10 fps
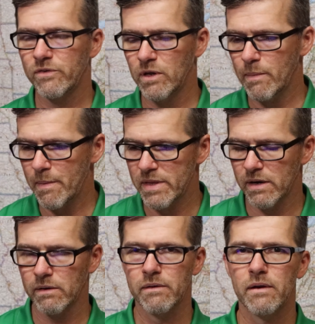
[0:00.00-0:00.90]
you know, maybe
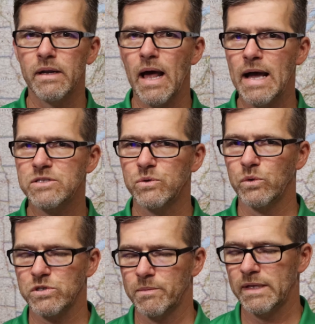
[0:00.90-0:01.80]
they're in high school
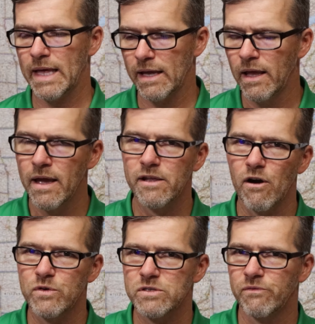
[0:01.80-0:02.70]
or something like that. They're
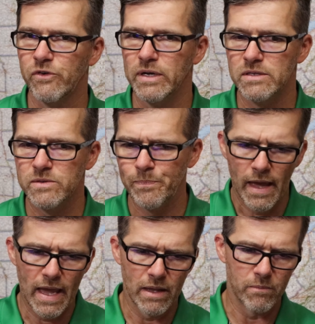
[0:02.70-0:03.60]
off with some friends,
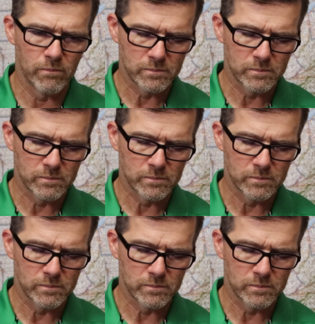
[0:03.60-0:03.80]
and